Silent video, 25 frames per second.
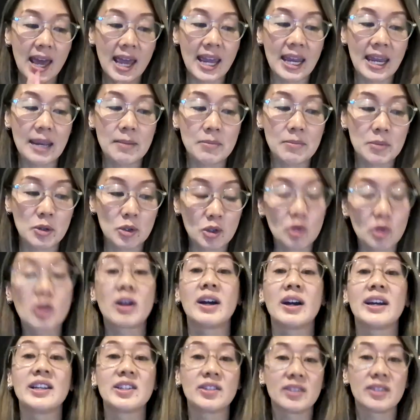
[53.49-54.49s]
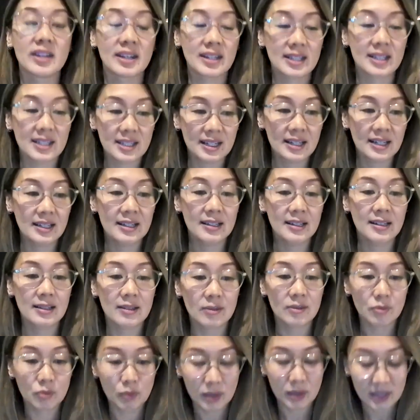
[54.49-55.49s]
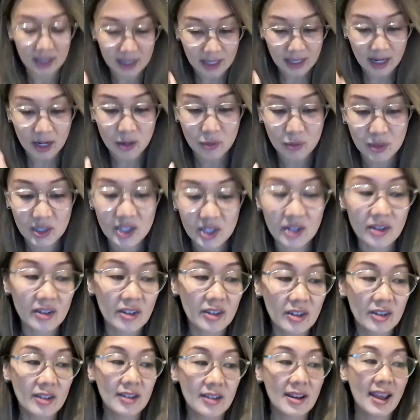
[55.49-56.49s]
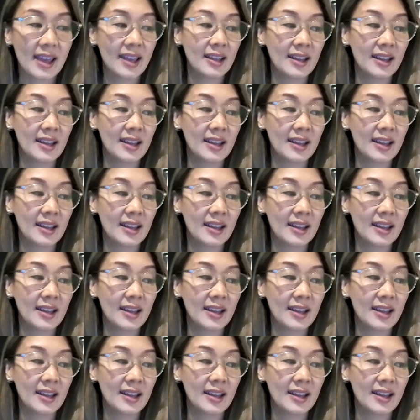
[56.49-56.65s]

aim or try to get it done once I return.